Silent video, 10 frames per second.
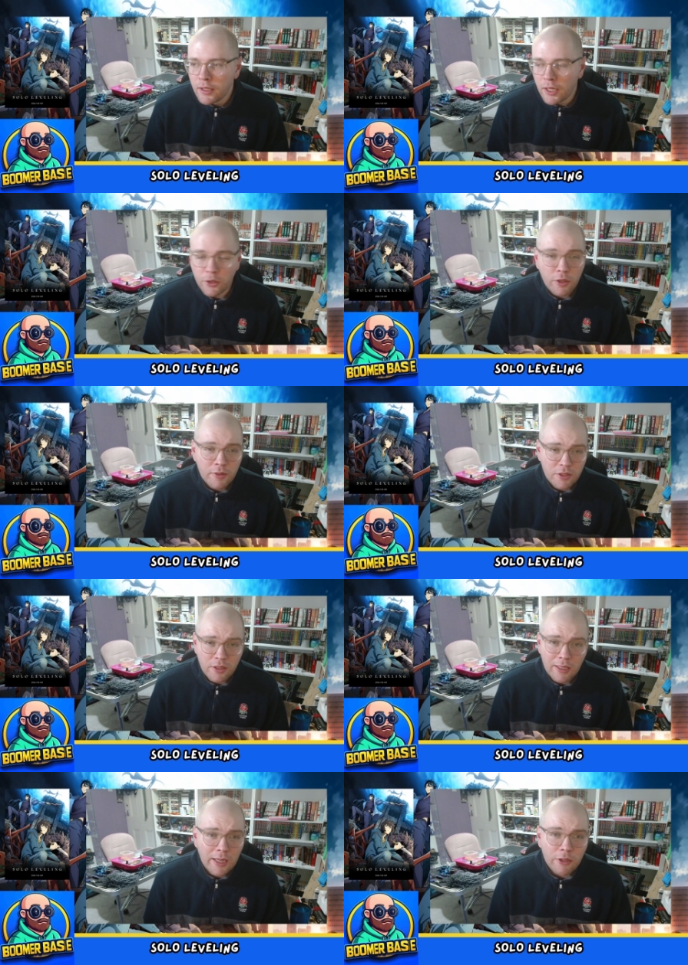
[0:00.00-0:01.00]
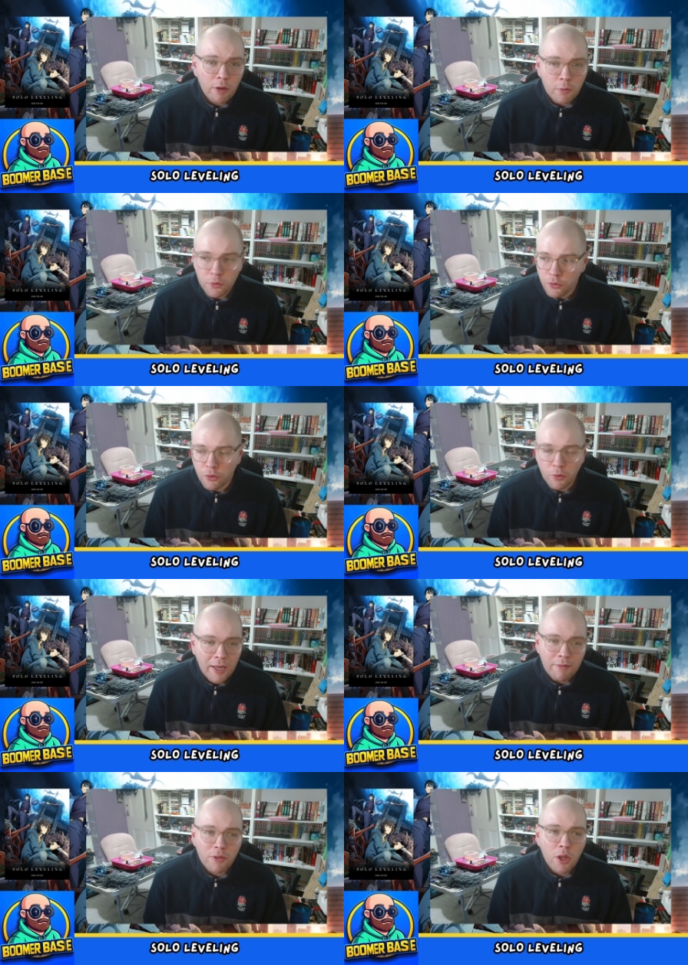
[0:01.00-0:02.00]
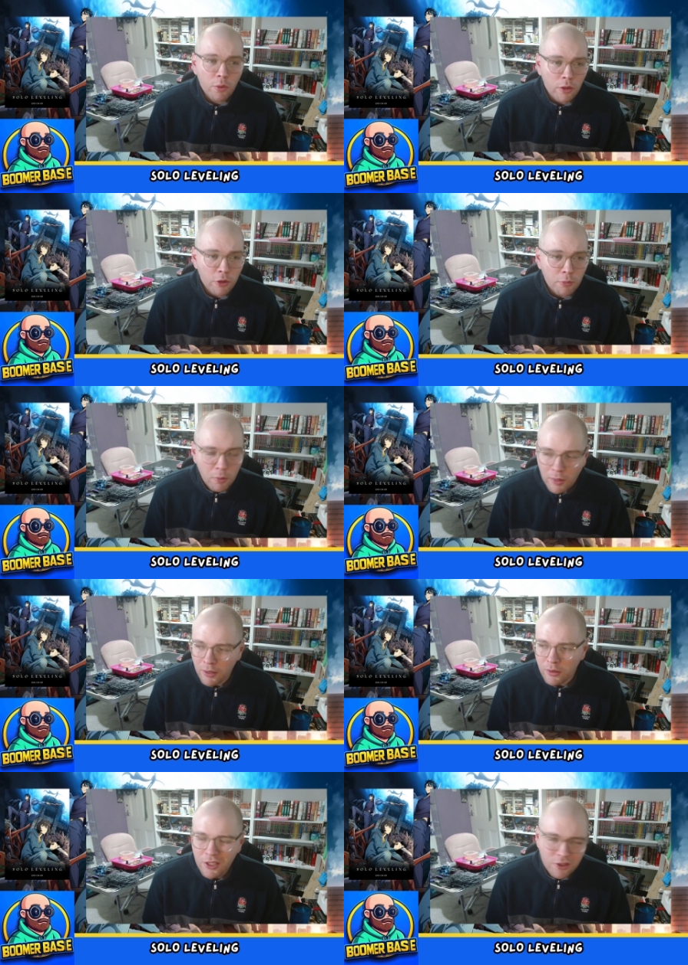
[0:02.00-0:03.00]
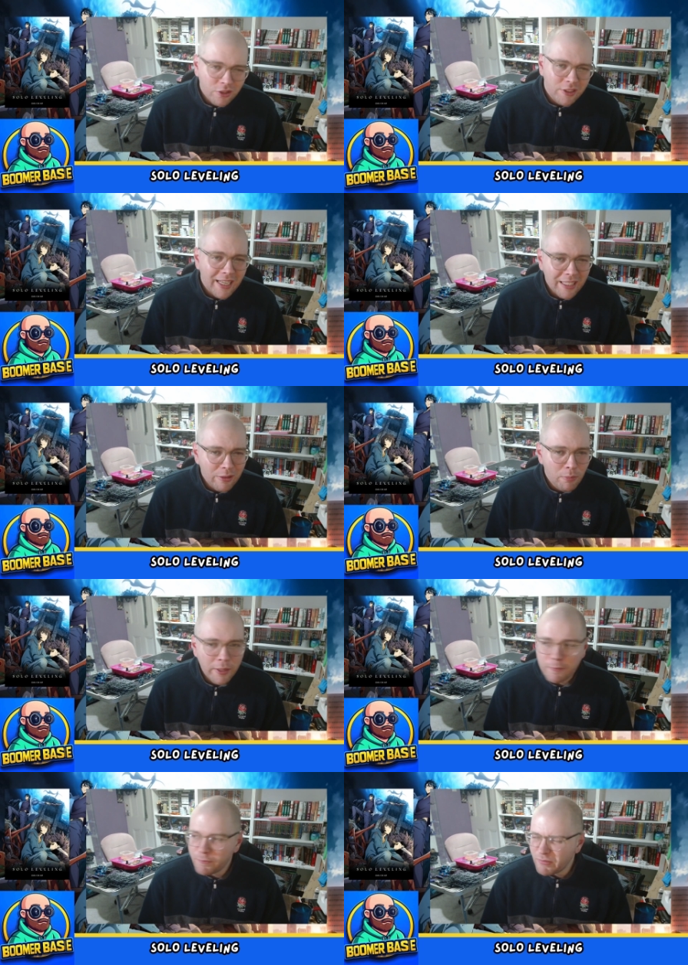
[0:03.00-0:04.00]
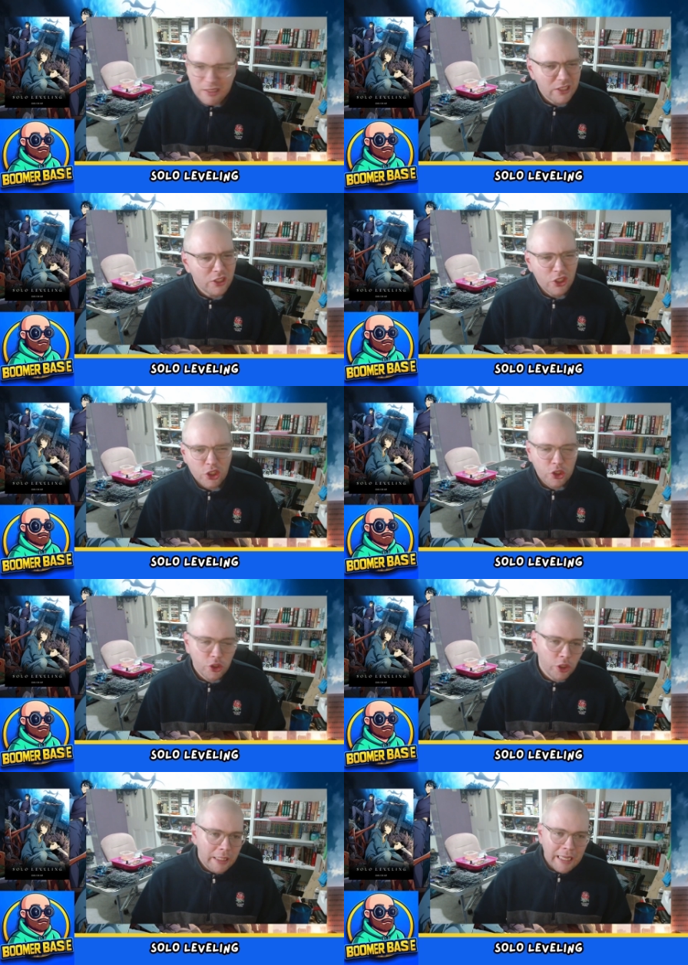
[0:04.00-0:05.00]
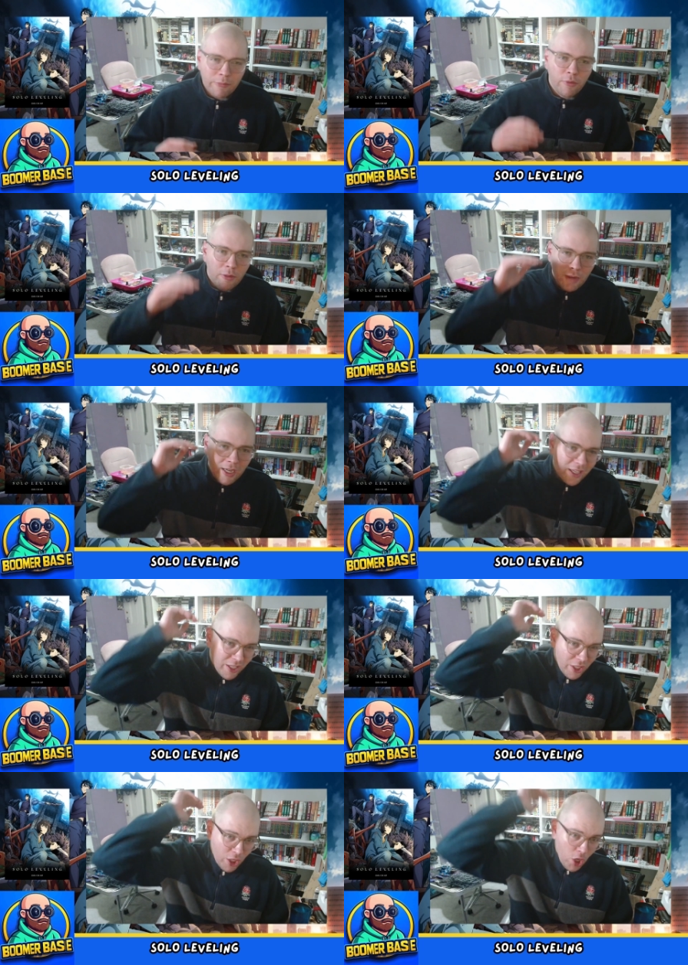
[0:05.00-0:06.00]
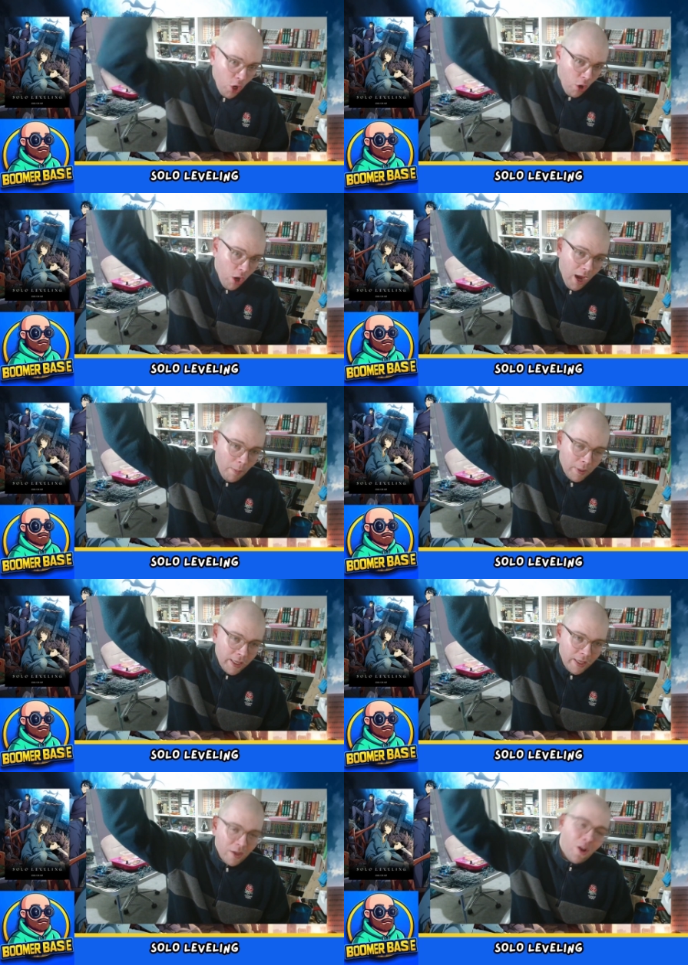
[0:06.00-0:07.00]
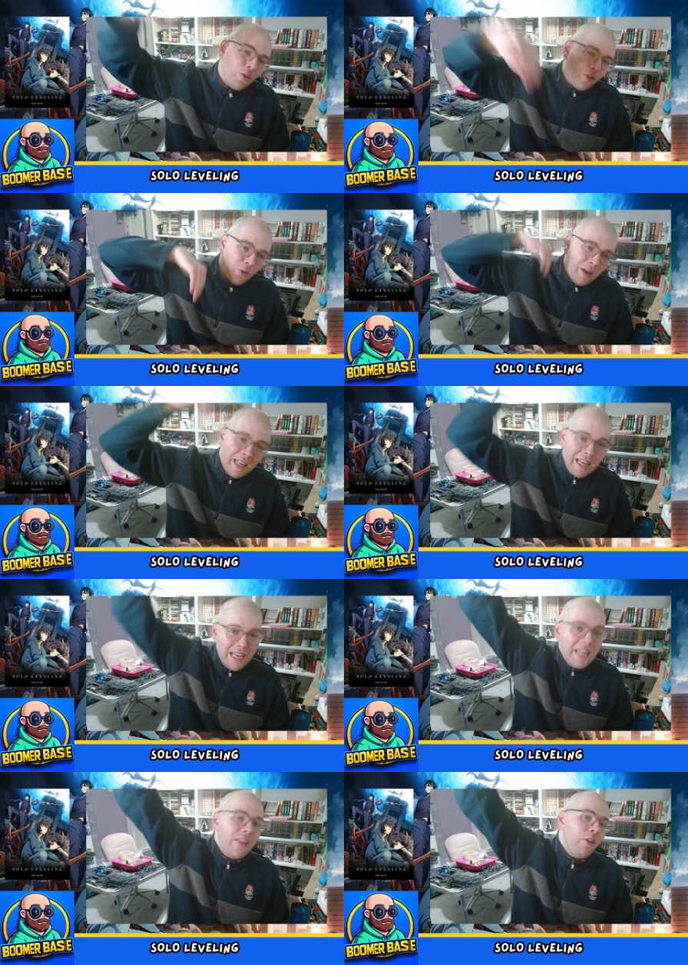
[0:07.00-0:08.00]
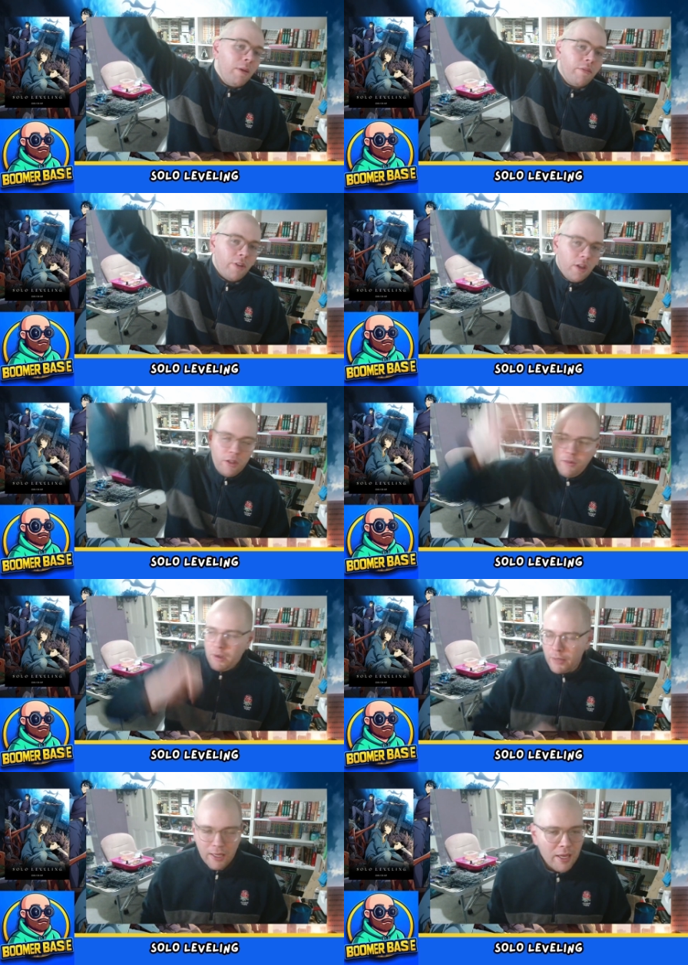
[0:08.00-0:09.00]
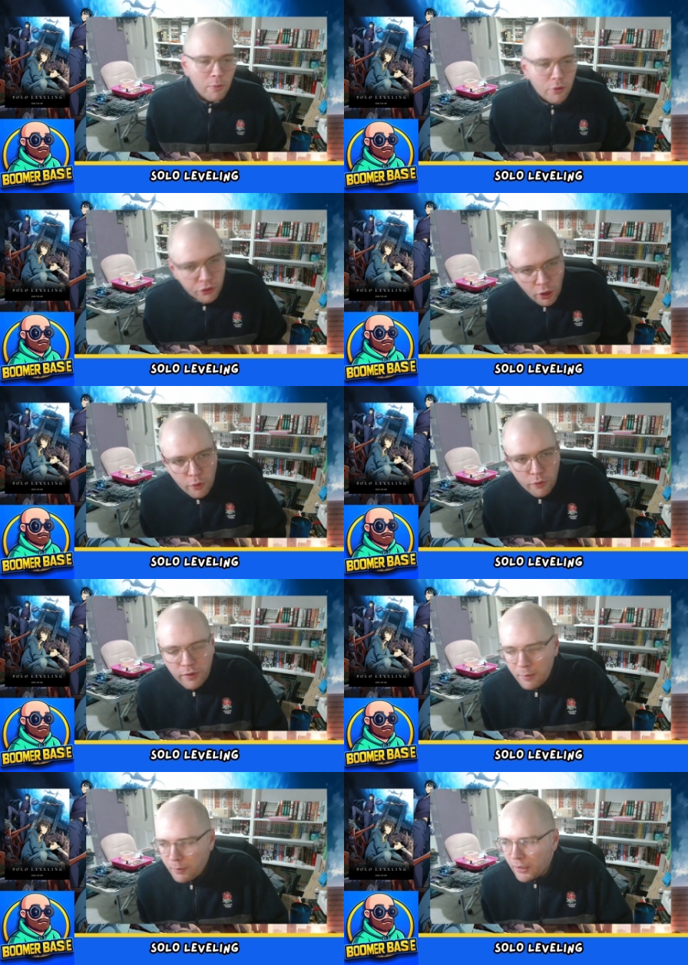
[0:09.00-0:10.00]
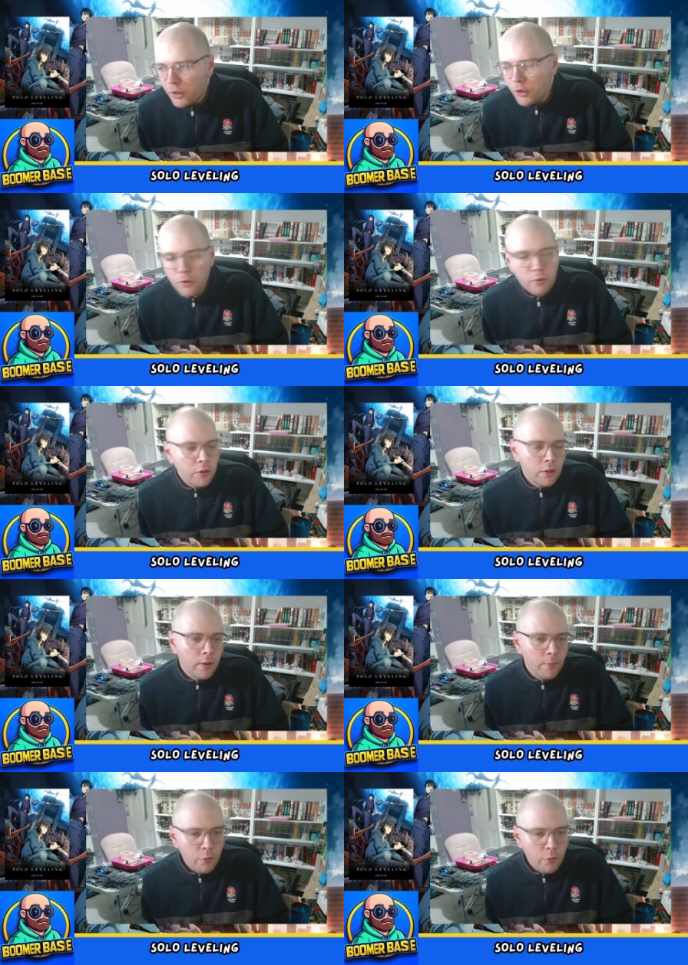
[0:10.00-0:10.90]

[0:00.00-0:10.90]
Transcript: I don't know if it's in the light novels at all, I have no clue, but wow, just that little bit just took the level from like a up here to a little bit further up here. It was so flipping good, you know.